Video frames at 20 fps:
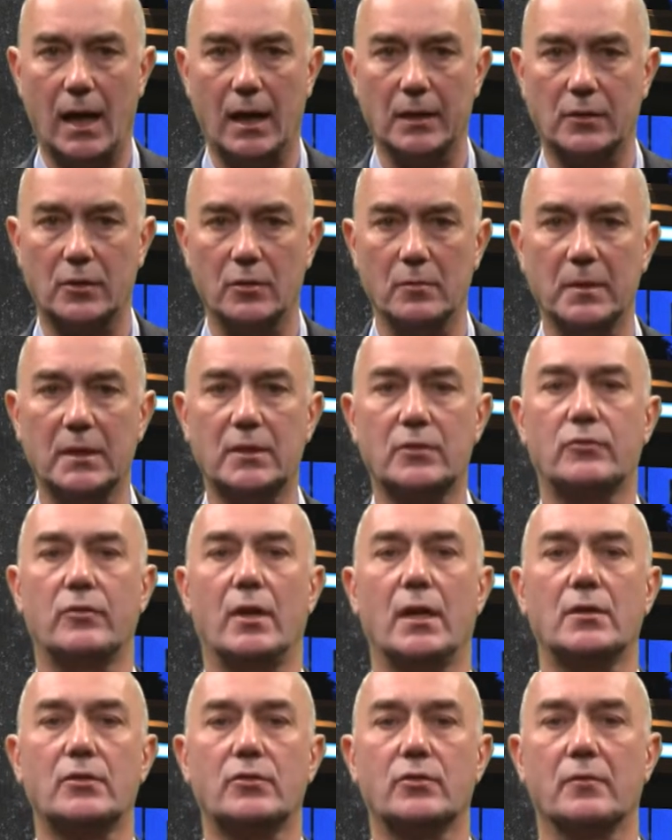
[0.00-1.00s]
atomic
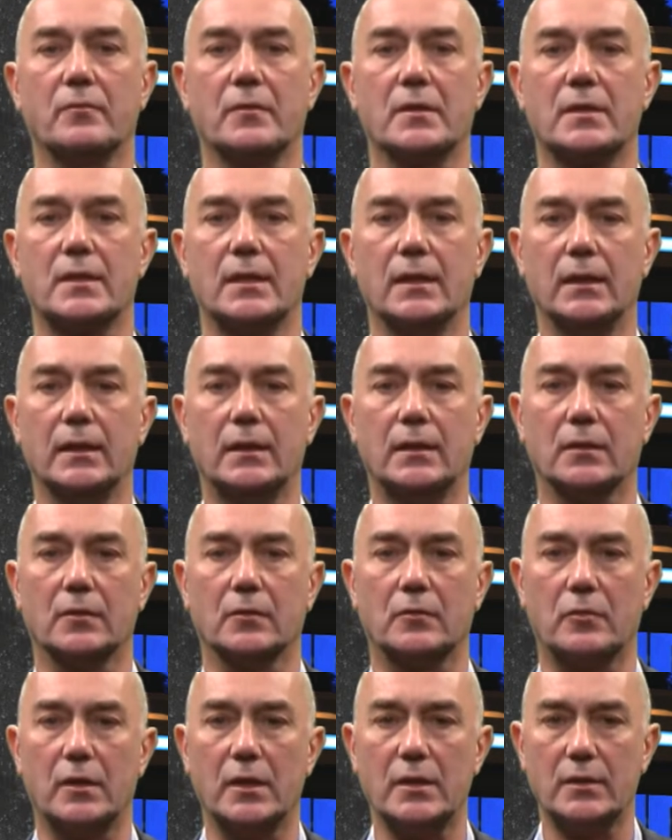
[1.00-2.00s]
structure of a silicon
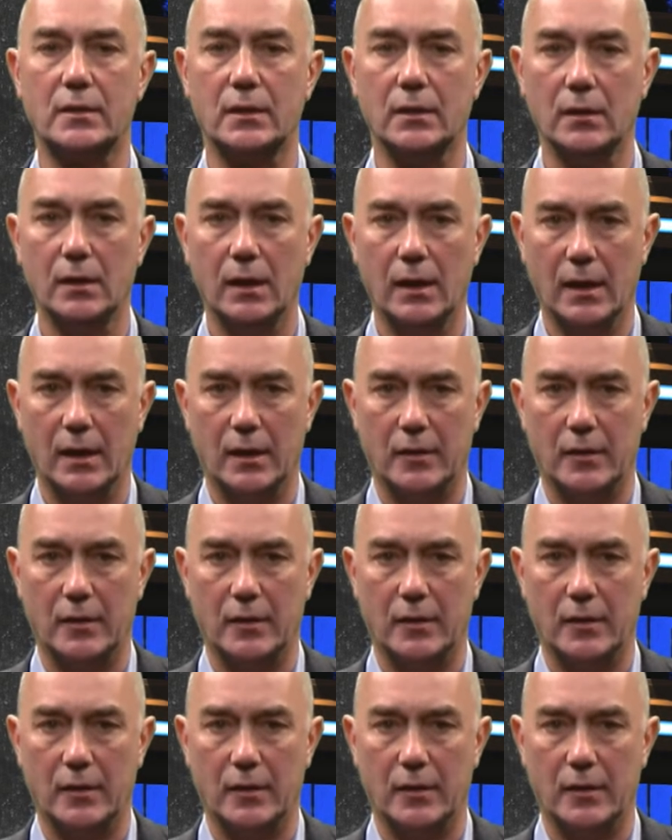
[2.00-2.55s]
crystal